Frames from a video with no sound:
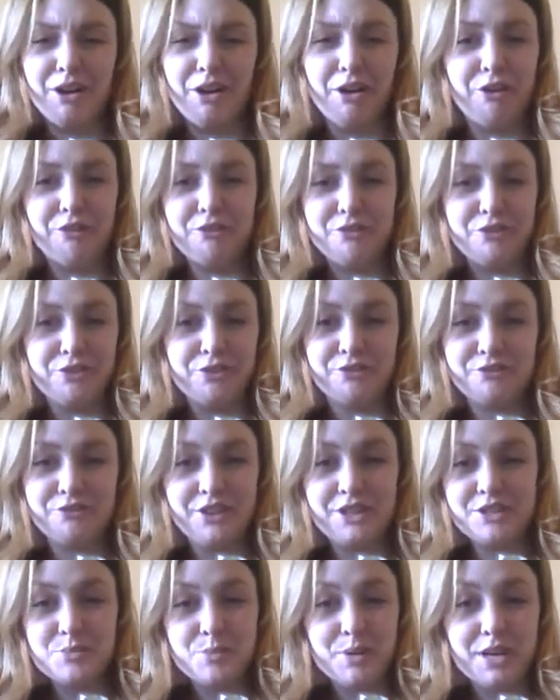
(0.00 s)
all fruit and
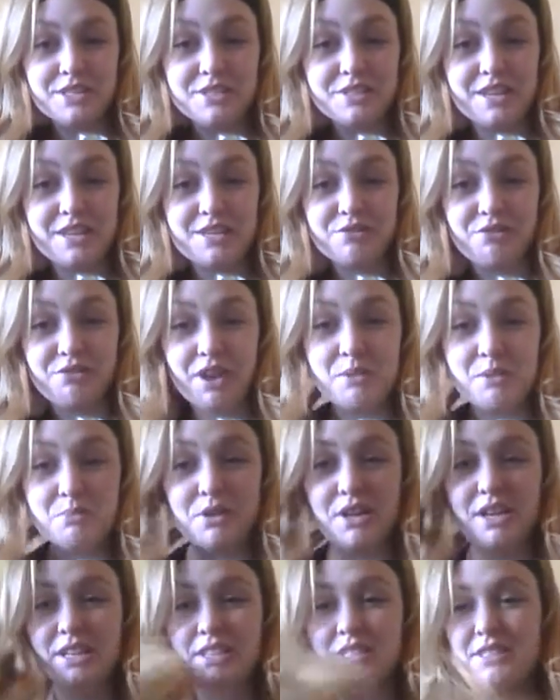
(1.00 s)
veg practically has fiber
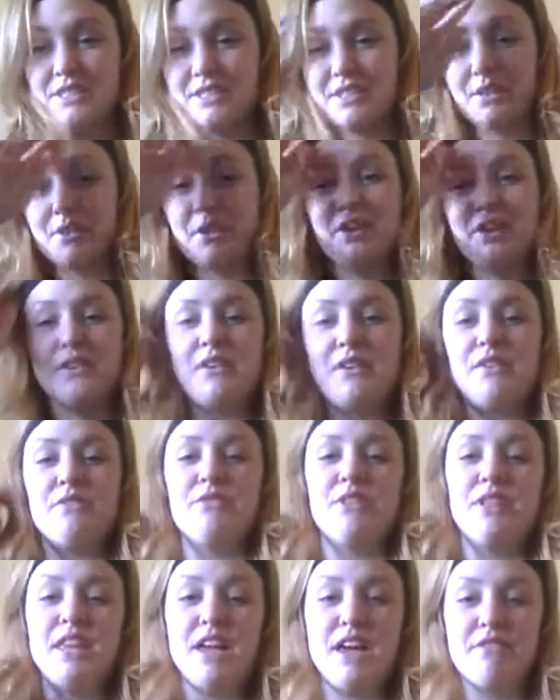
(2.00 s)
in it, so I don't
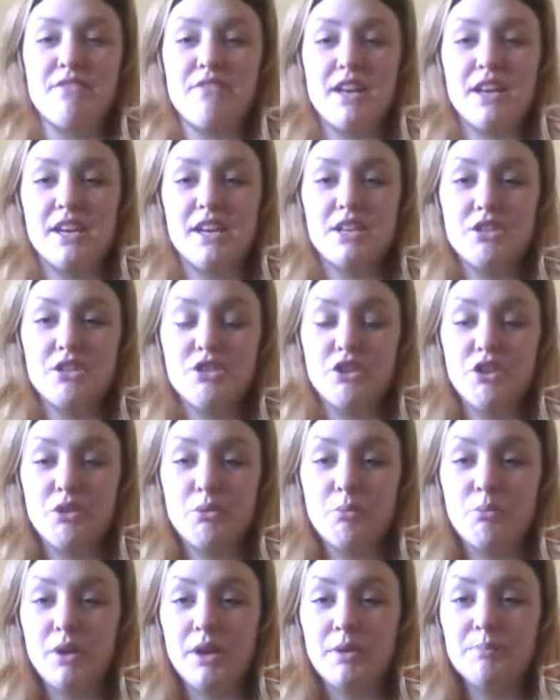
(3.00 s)
really have that
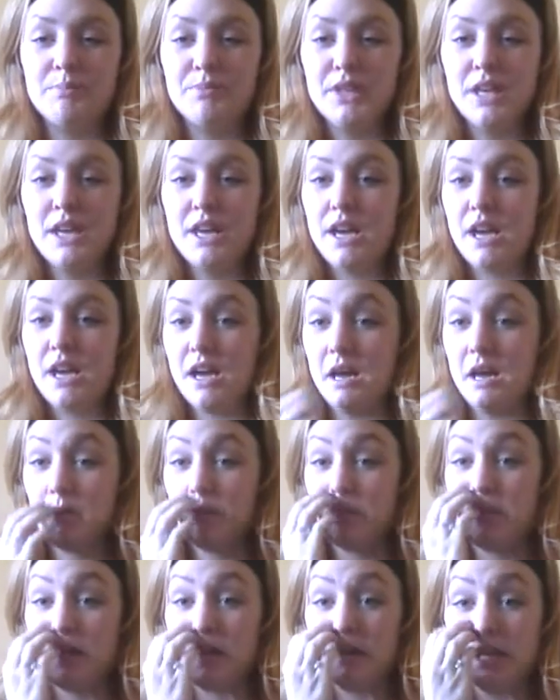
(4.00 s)
issue. But
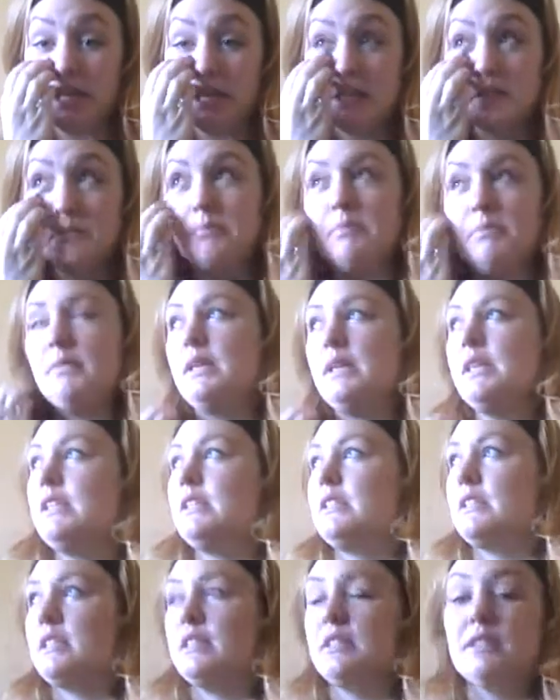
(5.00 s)
without eating
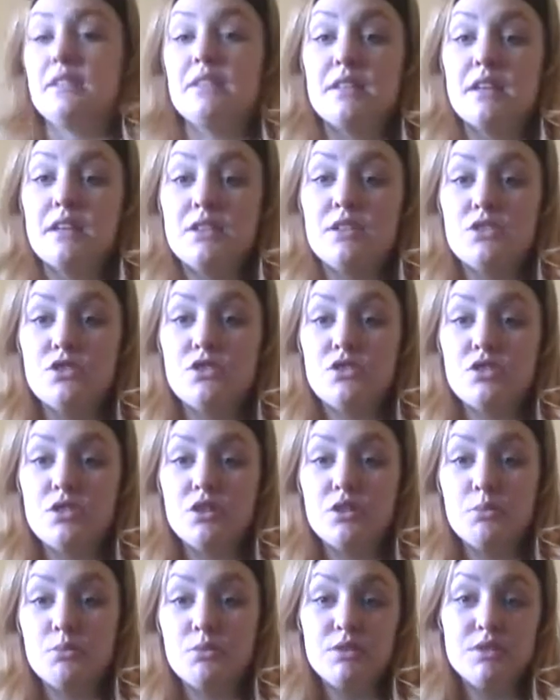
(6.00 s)
meat and such,
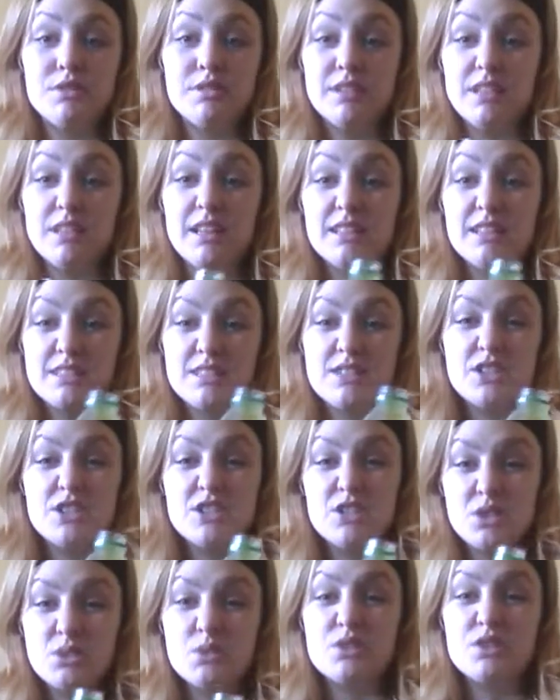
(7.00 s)
it's a
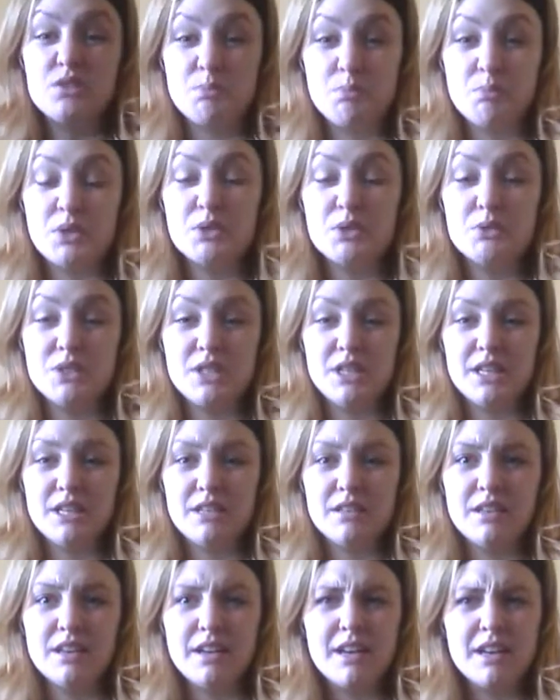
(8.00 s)
good source of
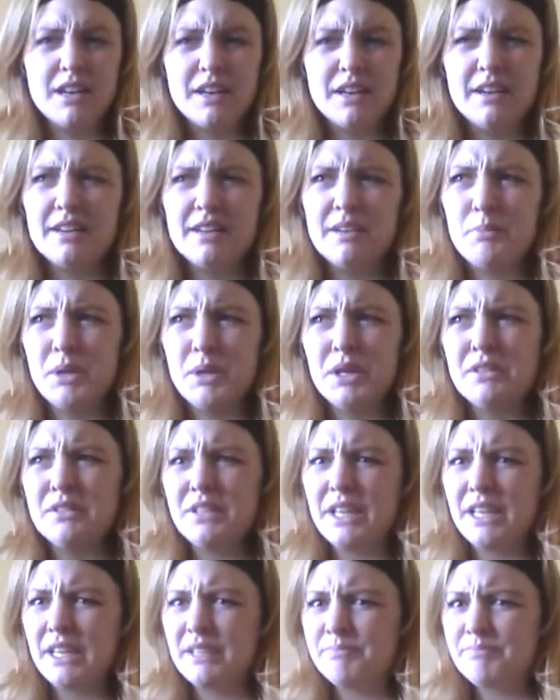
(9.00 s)
protein.
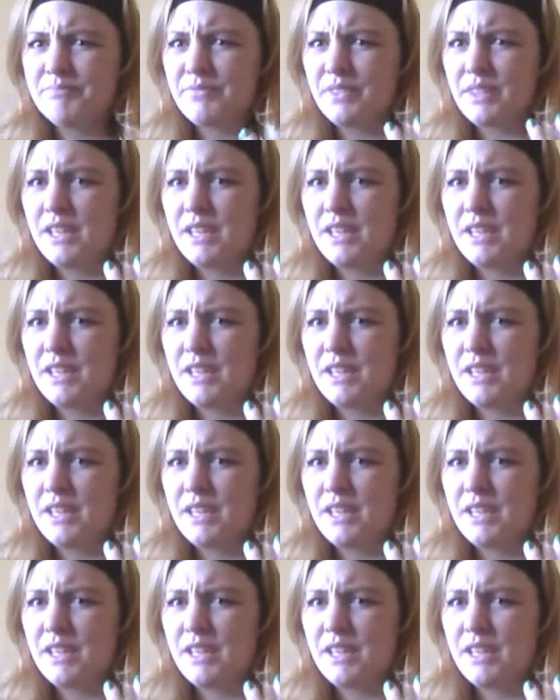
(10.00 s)
Apparently,